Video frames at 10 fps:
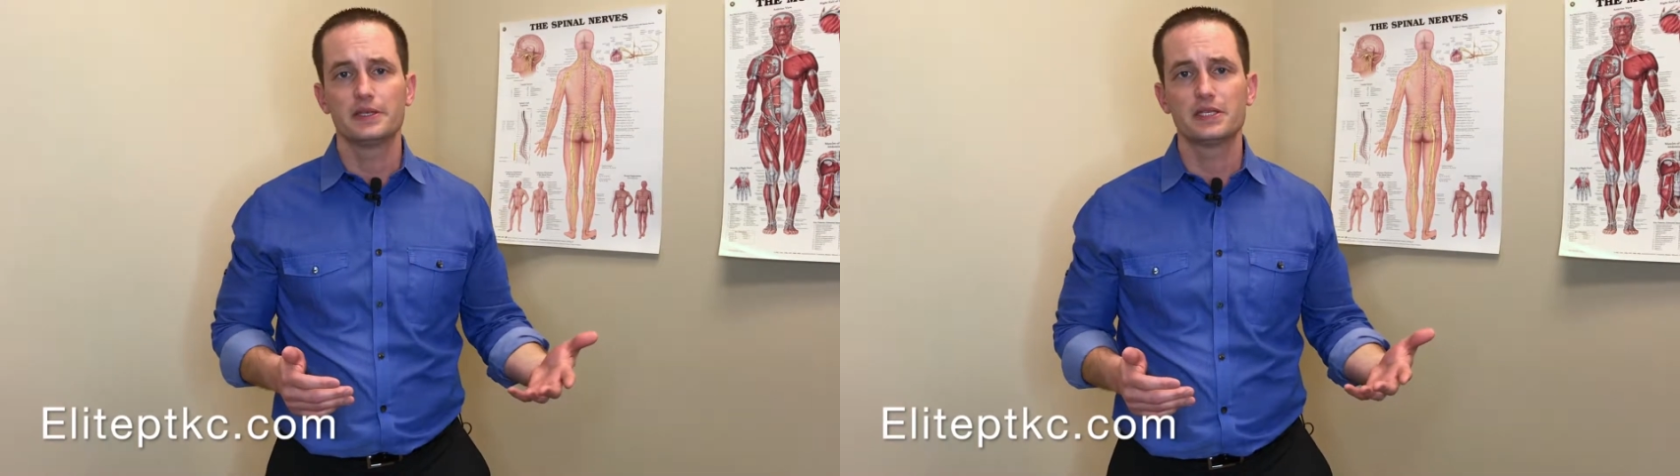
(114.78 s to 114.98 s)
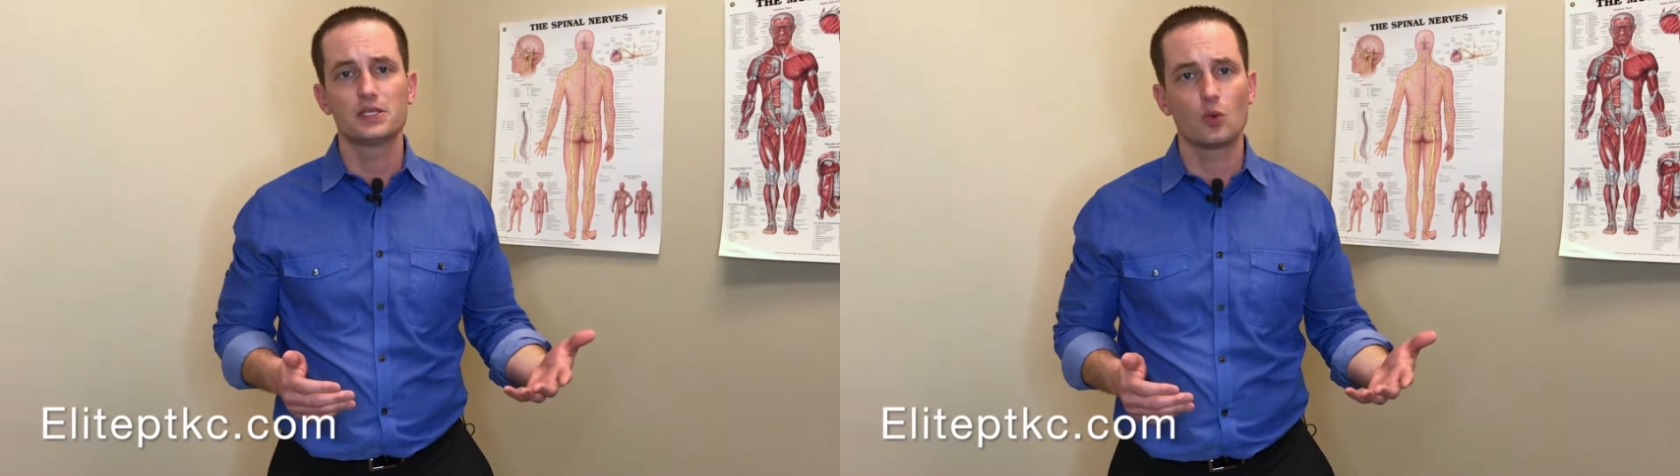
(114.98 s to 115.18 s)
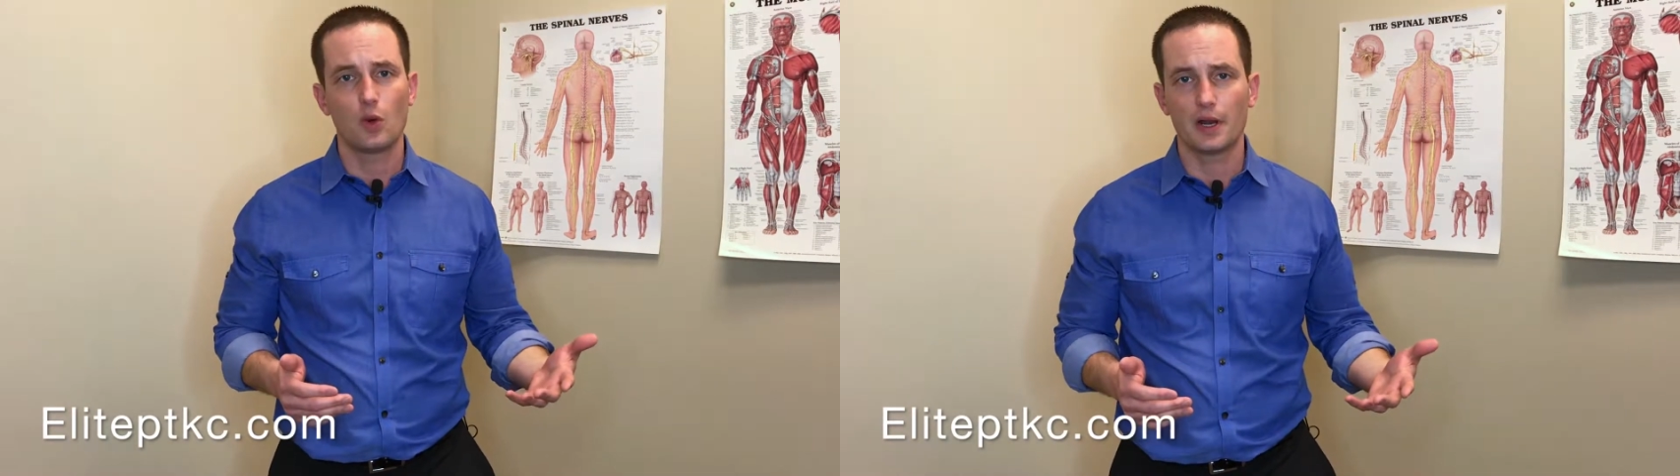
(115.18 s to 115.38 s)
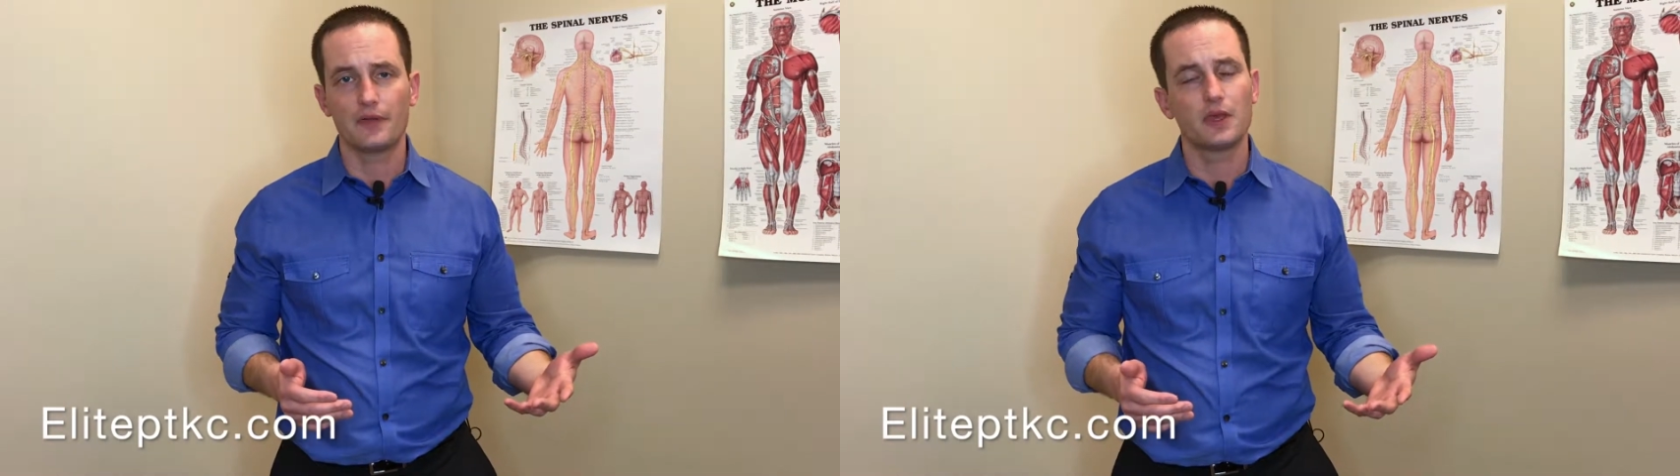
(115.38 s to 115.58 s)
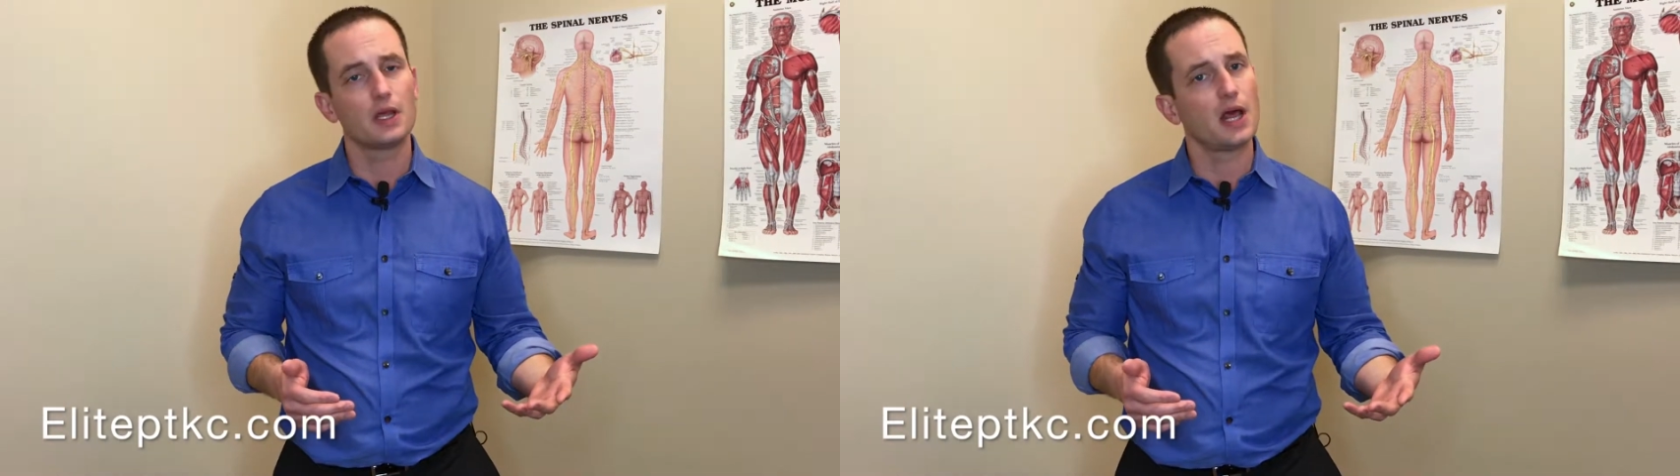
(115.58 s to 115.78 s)
This is the one I
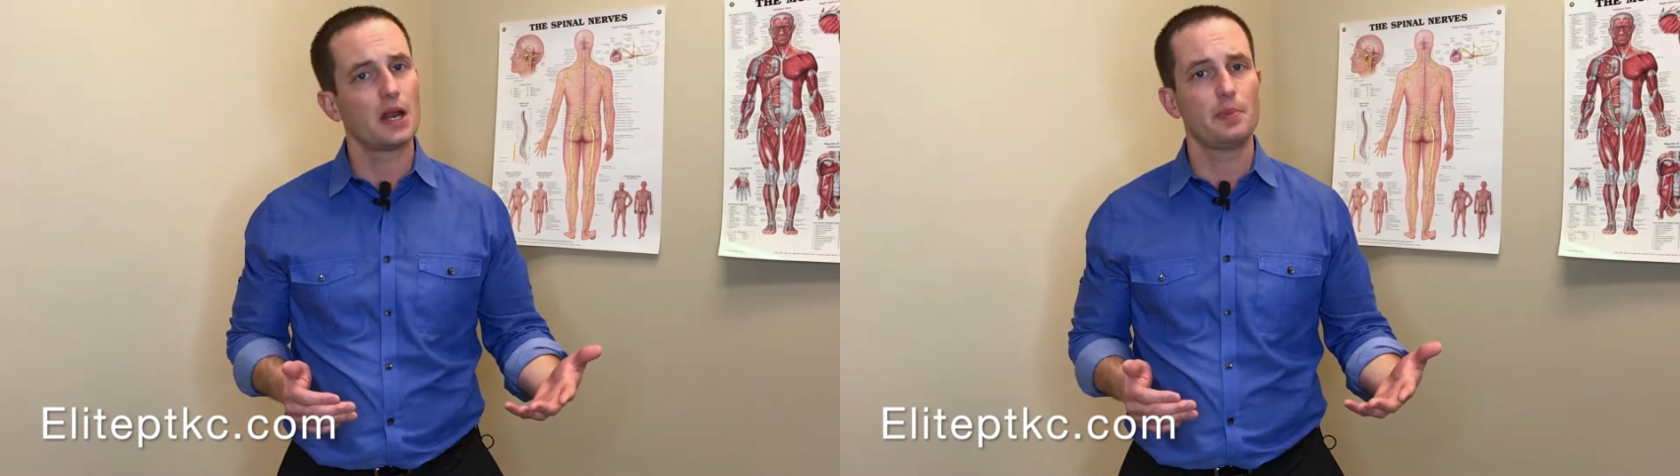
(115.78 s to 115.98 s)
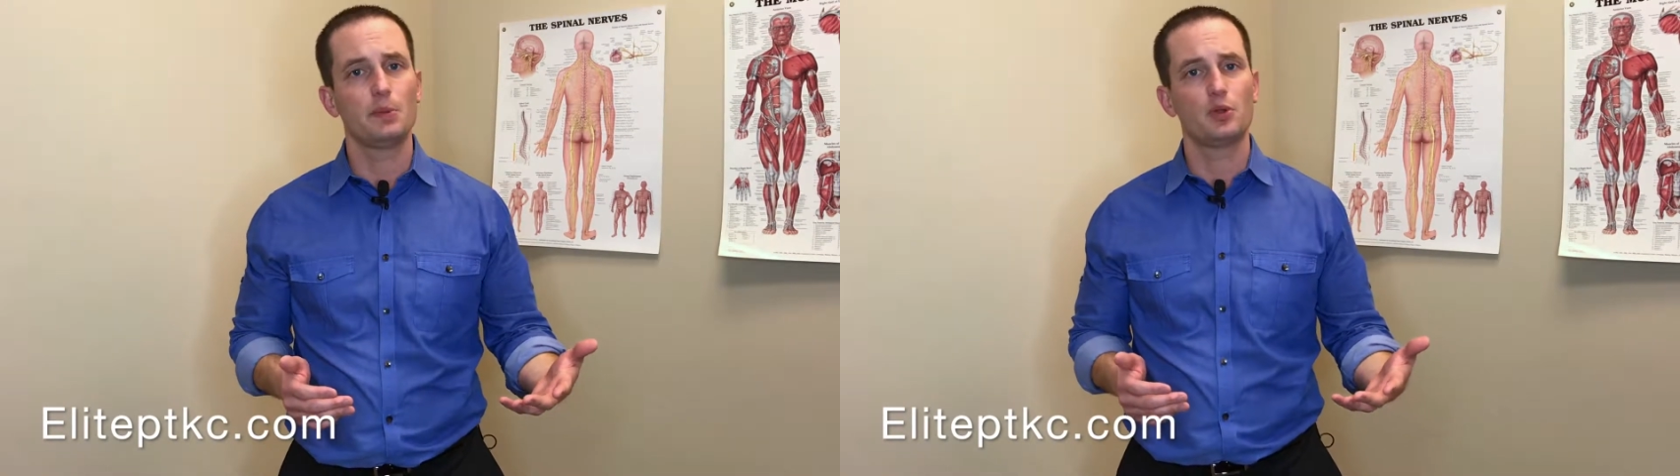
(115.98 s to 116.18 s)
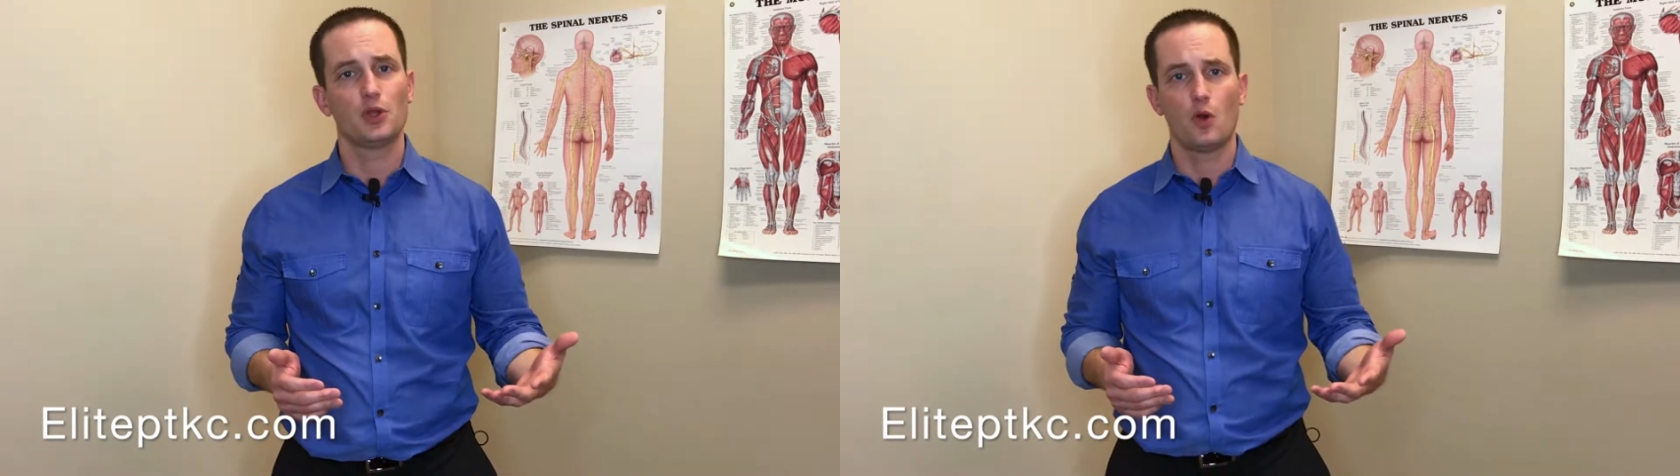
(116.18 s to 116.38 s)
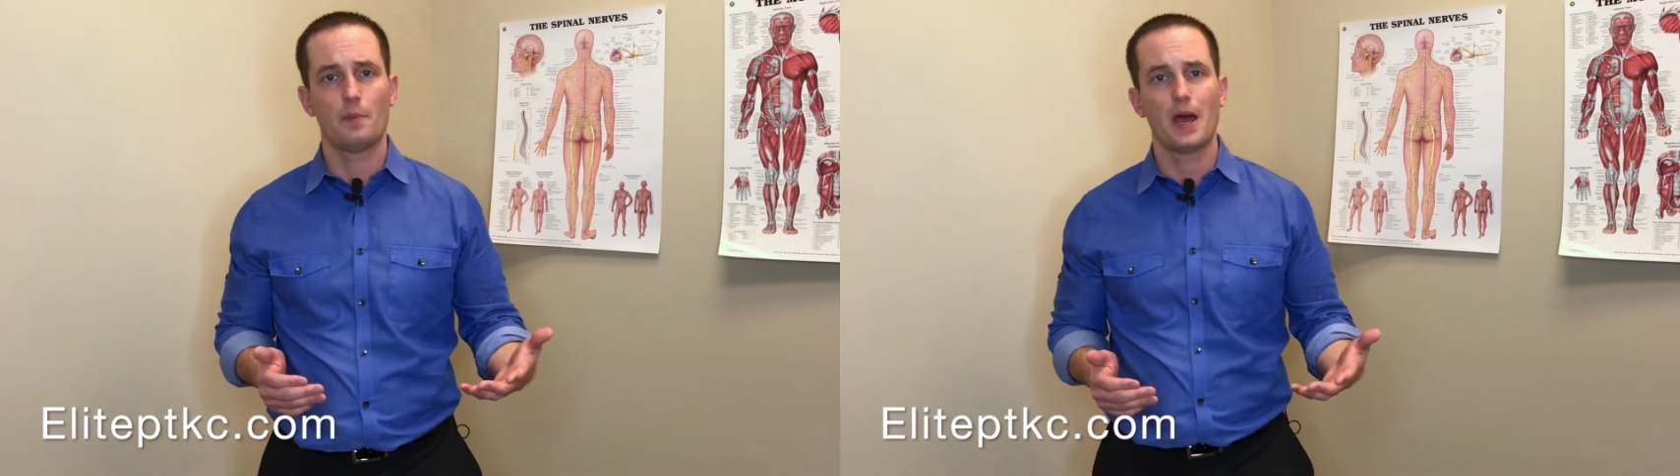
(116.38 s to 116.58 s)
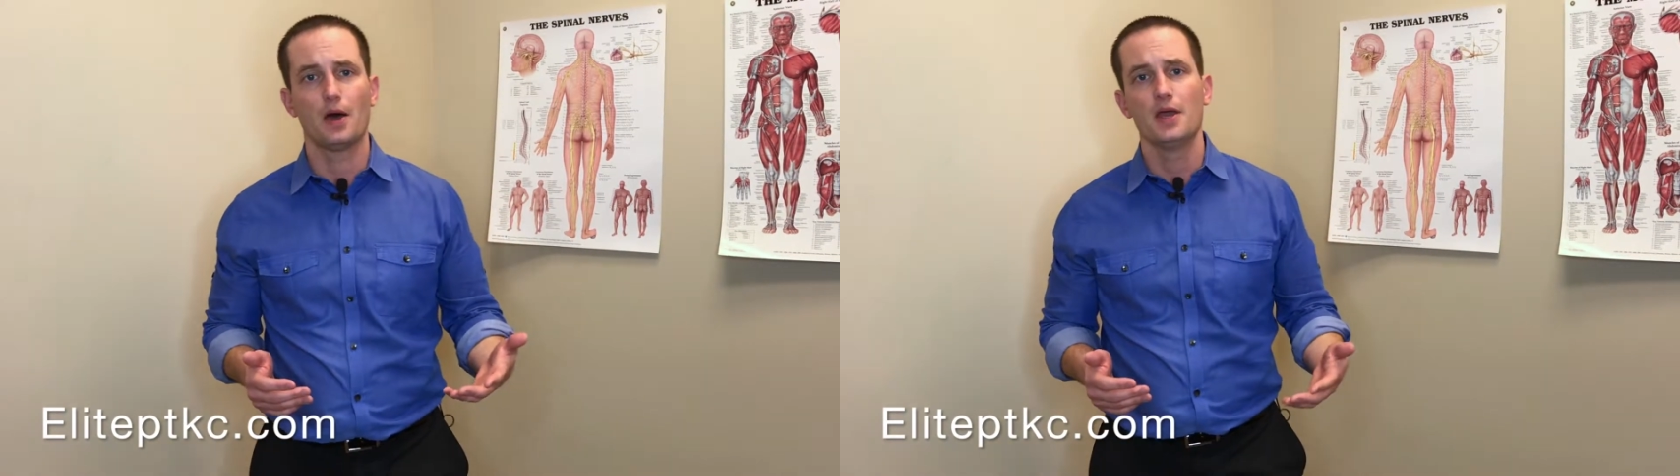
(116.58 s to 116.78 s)
think a lot of people know
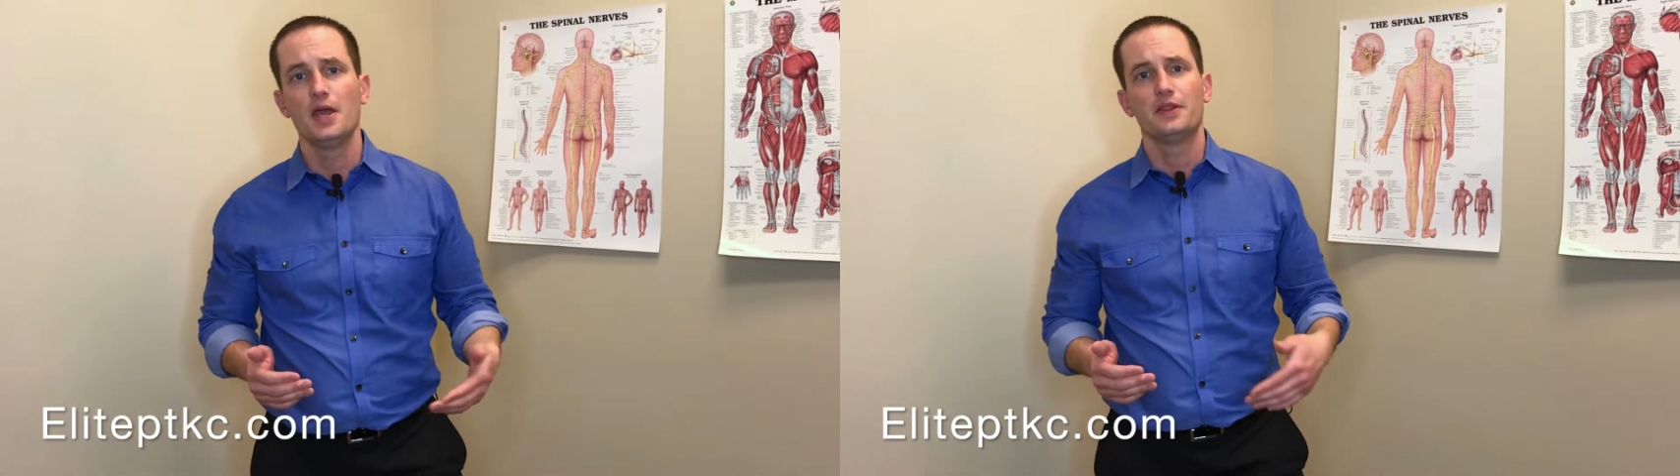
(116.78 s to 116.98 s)
about.